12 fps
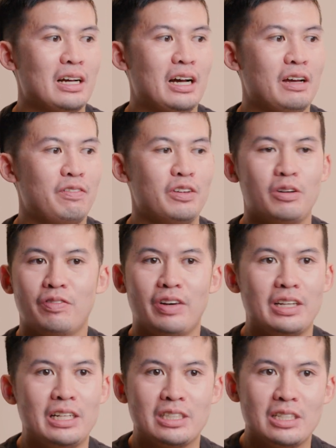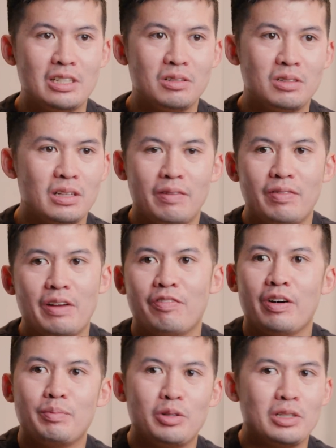i feel if i need to do if,
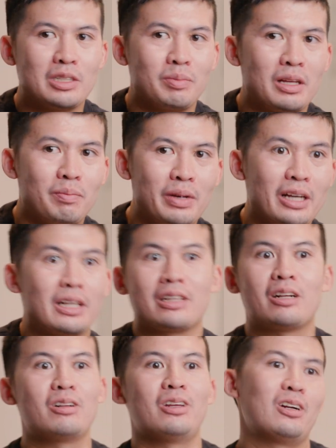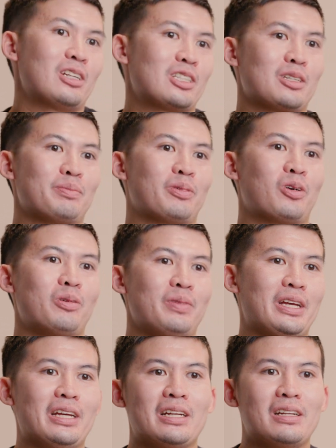if i'm doing something big like they're there to support
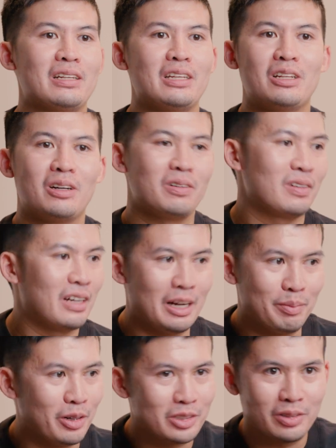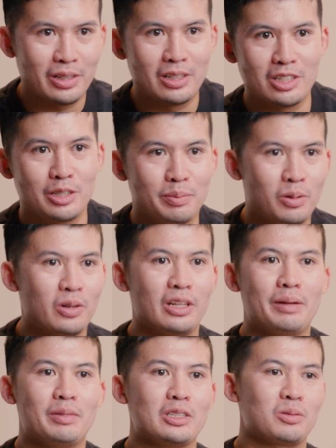me and you know i'm also there to support
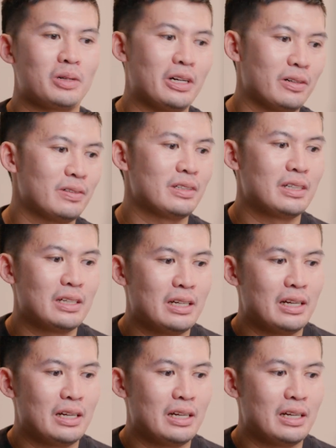them as well